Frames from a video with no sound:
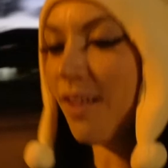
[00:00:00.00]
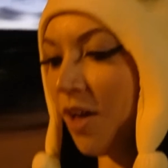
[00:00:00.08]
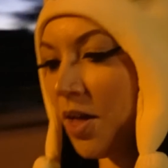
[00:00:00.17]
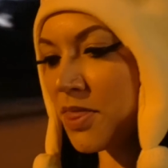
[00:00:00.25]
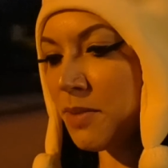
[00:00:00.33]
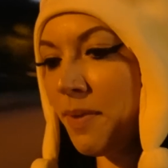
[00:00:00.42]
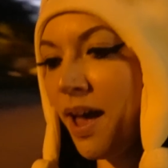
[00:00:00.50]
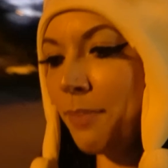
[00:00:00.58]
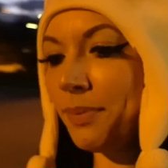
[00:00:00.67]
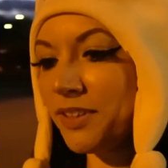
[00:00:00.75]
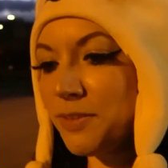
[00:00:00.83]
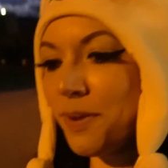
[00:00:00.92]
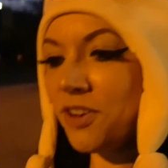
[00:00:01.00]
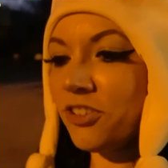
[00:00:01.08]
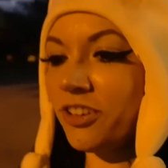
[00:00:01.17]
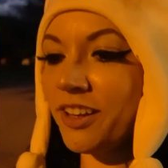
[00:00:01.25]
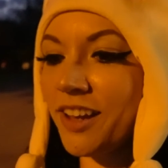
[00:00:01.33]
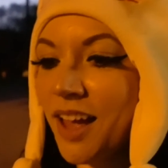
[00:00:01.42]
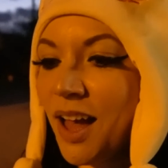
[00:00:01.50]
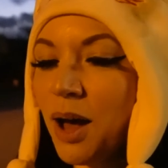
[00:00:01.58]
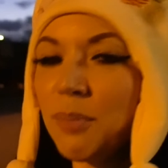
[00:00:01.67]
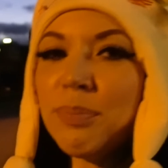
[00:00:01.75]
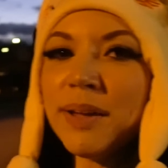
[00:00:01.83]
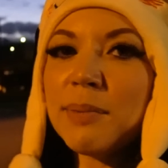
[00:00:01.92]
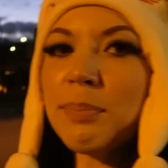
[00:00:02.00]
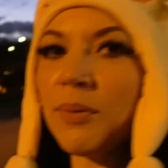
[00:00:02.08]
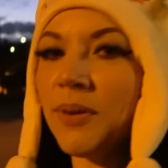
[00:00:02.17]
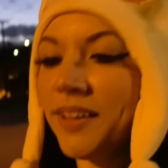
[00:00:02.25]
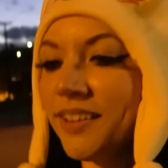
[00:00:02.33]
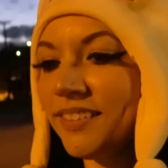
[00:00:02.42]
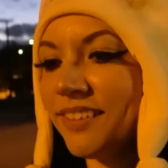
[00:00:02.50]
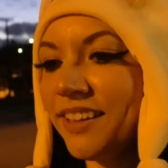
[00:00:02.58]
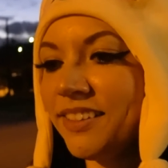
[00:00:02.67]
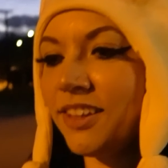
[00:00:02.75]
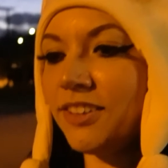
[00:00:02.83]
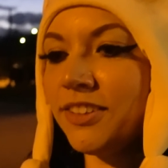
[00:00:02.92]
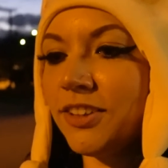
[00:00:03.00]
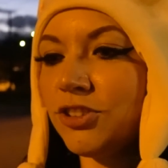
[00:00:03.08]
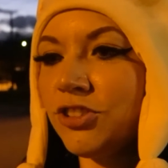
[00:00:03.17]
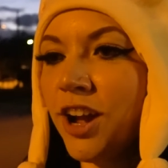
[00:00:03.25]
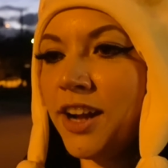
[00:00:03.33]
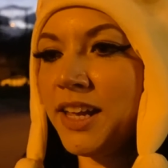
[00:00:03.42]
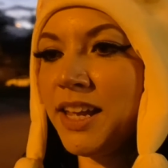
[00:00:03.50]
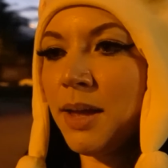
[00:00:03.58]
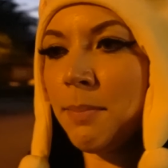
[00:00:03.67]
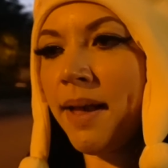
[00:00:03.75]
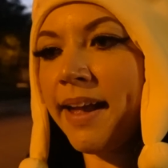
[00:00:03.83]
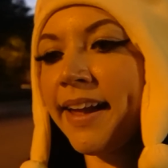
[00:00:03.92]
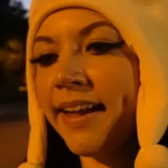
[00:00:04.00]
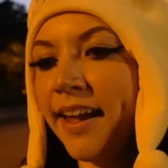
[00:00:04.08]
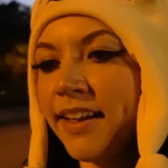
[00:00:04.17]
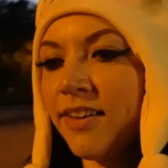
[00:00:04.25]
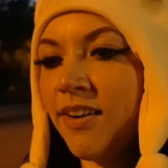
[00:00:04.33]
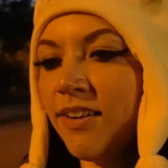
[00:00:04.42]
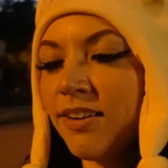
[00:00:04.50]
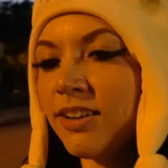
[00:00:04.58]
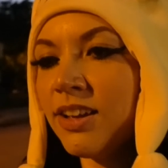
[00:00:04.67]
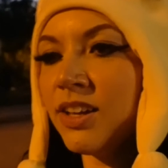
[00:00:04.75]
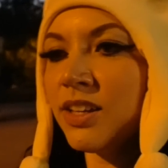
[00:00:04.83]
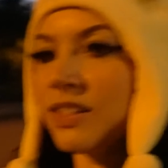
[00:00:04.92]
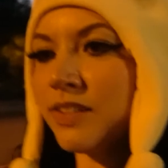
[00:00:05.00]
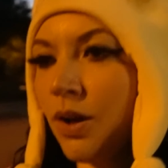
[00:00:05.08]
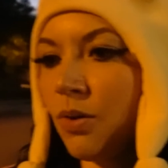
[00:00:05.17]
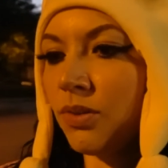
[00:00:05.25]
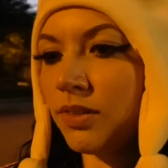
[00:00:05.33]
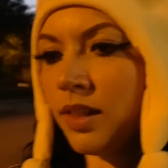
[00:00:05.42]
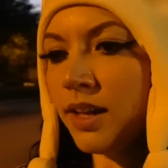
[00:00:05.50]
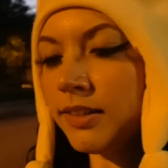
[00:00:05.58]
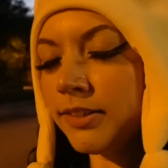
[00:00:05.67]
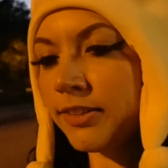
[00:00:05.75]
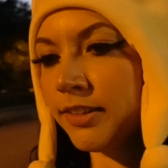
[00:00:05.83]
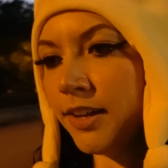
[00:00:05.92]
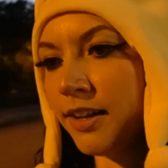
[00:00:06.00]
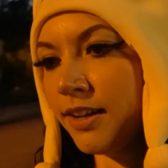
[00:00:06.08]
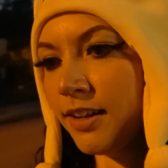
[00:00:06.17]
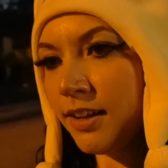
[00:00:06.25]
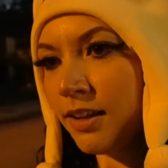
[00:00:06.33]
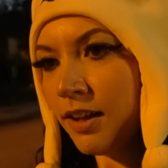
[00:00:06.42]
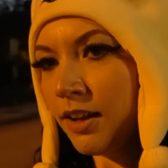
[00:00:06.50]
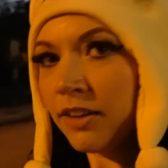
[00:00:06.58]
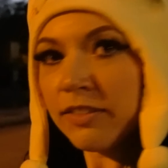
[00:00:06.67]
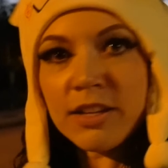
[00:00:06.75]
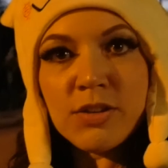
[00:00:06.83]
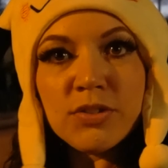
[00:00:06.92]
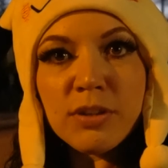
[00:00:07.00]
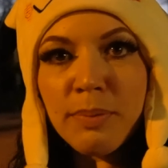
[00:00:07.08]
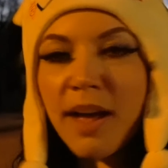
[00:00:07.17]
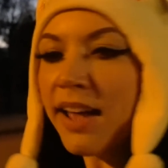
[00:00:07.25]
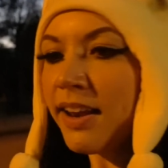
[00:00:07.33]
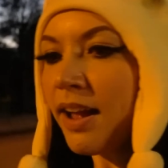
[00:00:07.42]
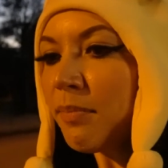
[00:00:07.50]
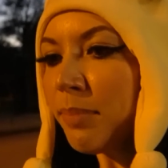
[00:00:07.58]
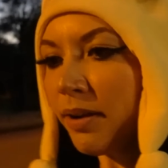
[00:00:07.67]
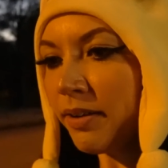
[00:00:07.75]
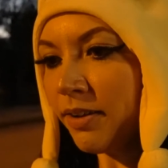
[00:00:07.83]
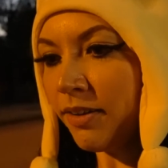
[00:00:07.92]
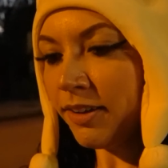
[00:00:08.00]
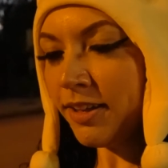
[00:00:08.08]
on the map, especially a big boy like this shiny Mega Gengar. So let's see, because I used a pineapple berry on